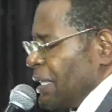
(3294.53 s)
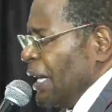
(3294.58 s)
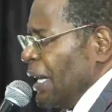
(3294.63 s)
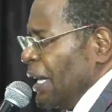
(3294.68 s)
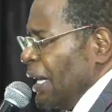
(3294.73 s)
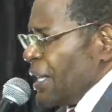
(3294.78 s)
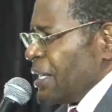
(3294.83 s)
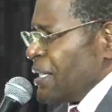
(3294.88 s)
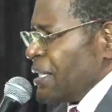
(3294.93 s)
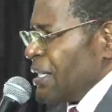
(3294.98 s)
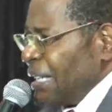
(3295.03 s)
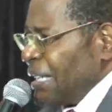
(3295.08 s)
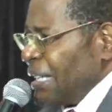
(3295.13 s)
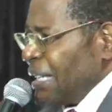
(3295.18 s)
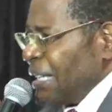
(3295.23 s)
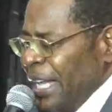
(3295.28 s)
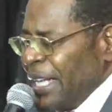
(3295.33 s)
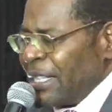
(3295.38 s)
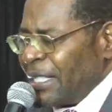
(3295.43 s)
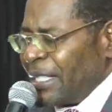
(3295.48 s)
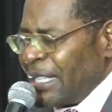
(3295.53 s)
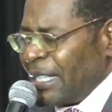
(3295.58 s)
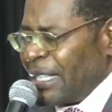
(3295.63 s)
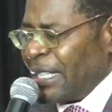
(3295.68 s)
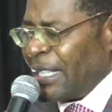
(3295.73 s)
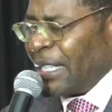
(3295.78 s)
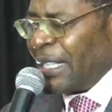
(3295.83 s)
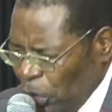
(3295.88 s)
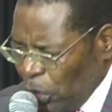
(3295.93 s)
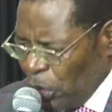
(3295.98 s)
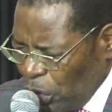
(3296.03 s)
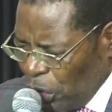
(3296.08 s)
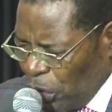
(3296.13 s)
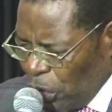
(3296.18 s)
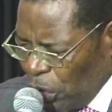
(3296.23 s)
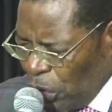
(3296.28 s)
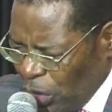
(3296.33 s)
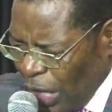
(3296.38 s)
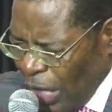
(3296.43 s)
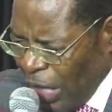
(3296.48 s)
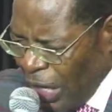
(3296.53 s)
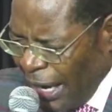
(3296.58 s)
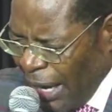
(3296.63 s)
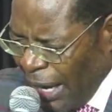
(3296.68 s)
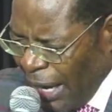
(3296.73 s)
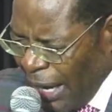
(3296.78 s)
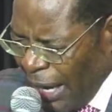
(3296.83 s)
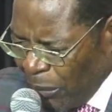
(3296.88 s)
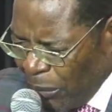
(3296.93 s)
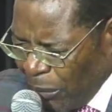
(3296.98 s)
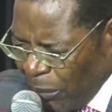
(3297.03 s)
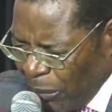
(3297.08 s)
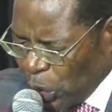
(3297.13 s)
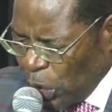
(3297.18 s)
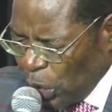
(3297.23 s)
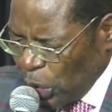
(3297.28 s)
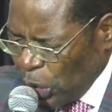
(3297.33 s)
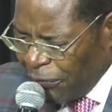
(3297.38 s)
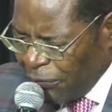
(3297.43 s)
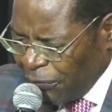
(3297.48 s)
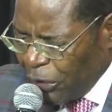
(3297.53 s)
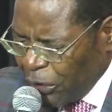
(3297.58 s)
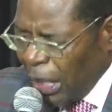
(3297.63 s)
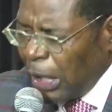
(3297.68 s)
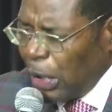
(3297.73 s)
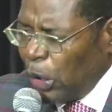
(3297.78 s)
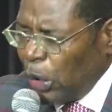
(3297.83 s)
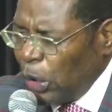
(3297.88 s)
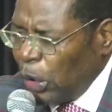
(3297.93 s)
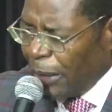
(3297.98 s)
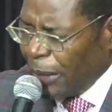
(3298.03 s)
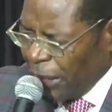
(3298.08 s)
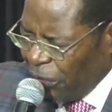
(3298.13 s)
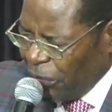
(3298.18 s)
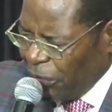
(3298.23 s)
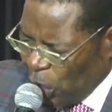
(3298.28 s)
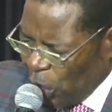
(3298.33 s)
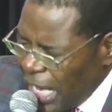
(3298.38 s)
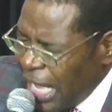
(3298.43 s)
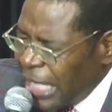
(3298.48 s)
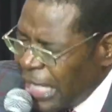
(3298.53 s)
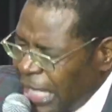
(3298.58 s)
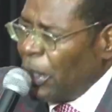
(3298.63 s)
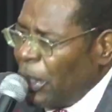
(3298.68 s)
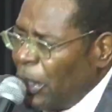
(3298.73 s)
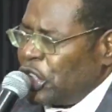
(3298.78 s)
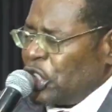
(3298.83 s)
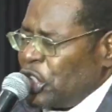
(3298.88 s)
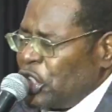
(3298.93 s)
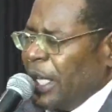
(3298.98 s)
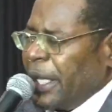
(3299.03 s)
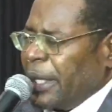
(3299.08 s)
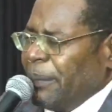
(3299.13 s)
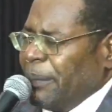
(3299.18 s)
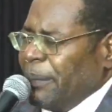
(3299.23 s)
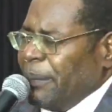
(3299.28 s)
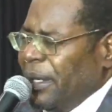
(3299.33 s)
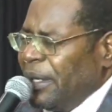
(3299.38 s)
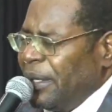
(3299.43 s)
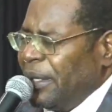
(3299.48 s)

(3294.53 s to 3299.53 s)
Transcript: He says, I, am going to not leave you alone. I'm giving you another one just like me.